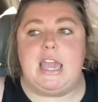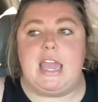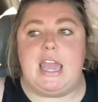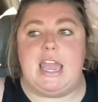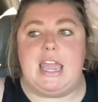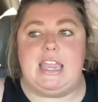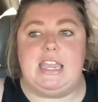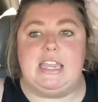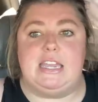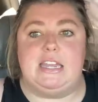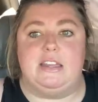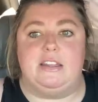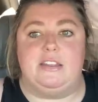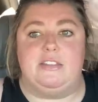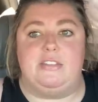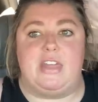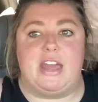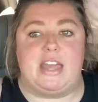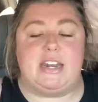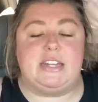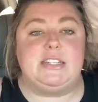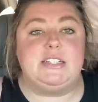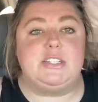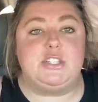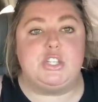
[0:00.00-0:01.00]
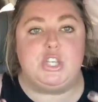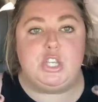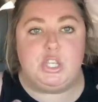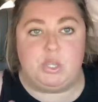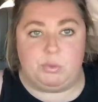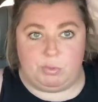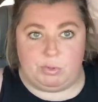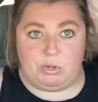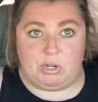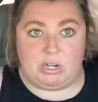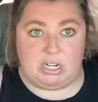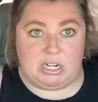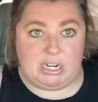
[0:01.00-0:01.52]
and that is the
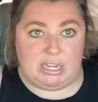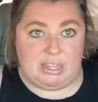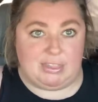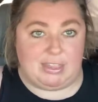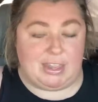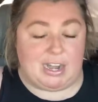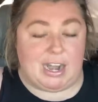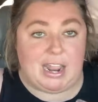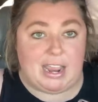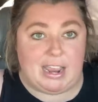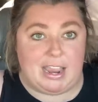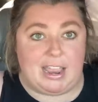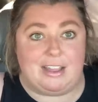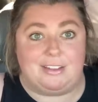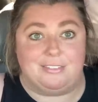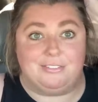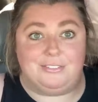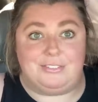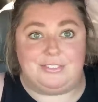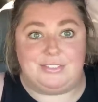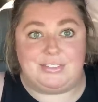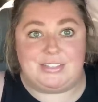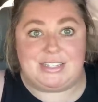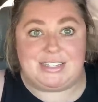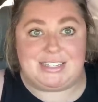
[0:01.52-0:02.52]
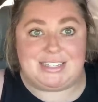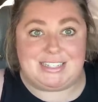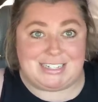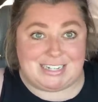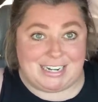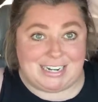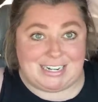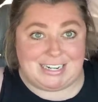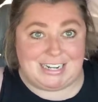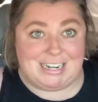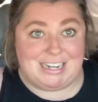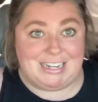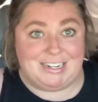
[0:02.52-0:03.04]
community that I have
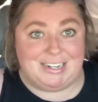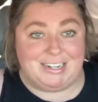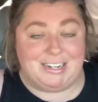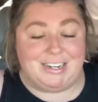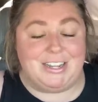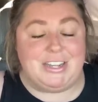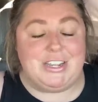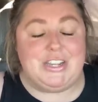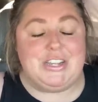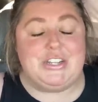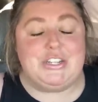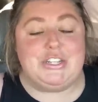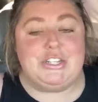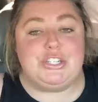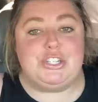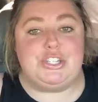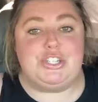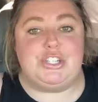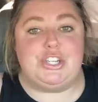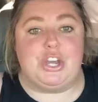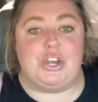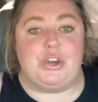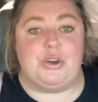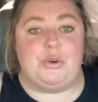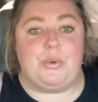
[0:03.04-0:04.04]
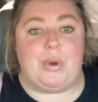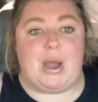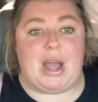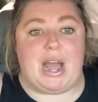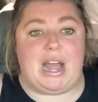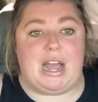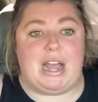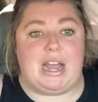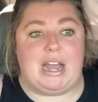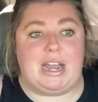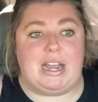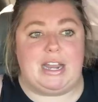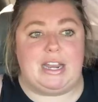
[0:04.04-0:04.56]
stayed in. So
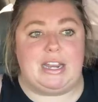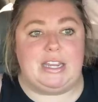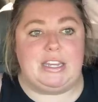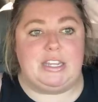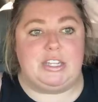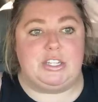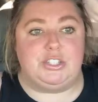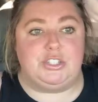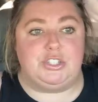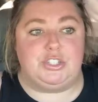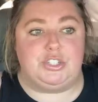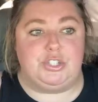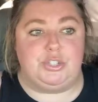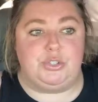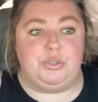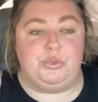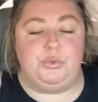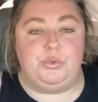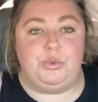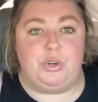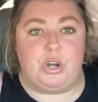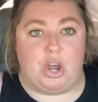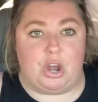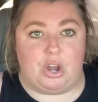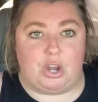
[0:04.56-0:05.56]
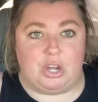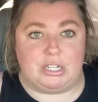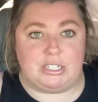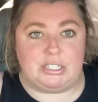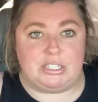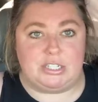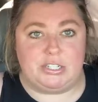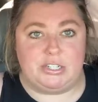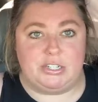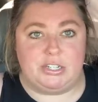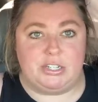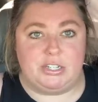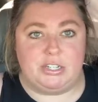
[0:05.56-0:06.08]
I do
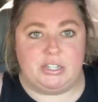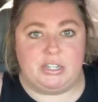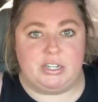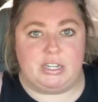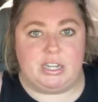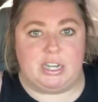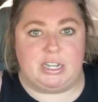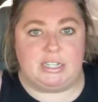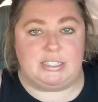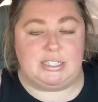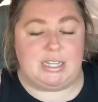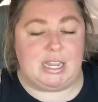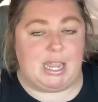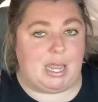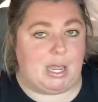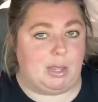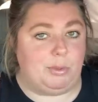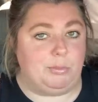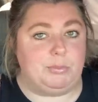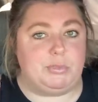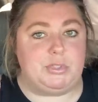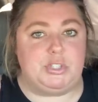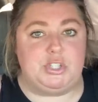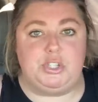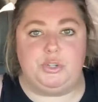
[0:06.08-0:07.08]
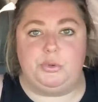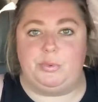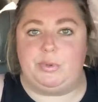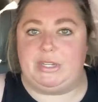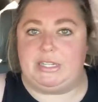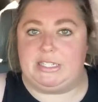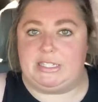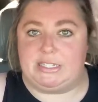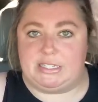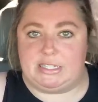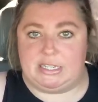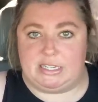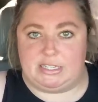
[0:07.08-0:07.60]
not attempt to
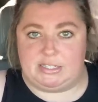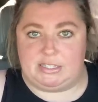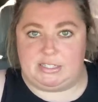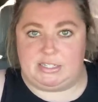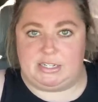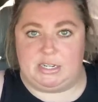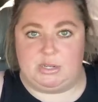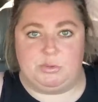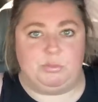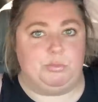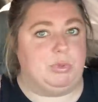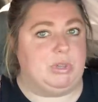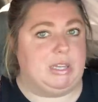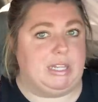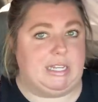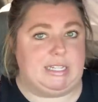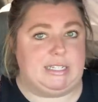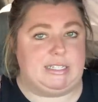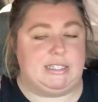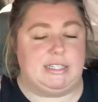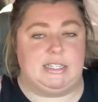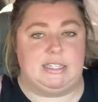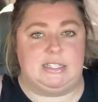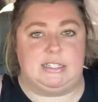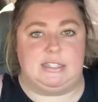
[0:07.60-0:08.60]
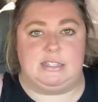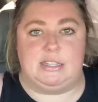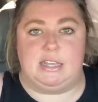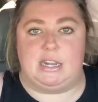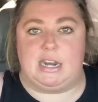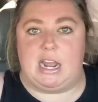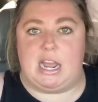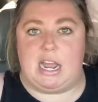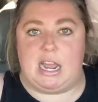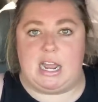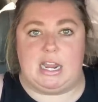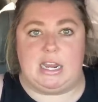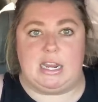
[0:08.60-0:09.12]
exist in places that
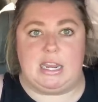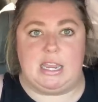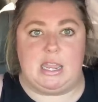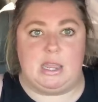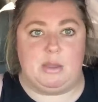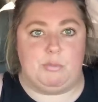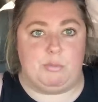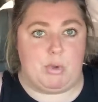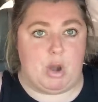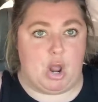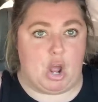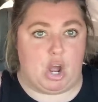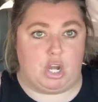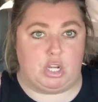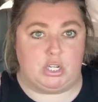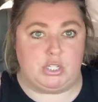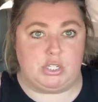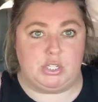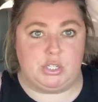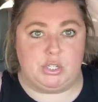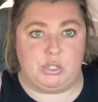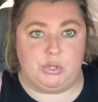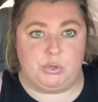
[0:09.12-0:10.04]
I am not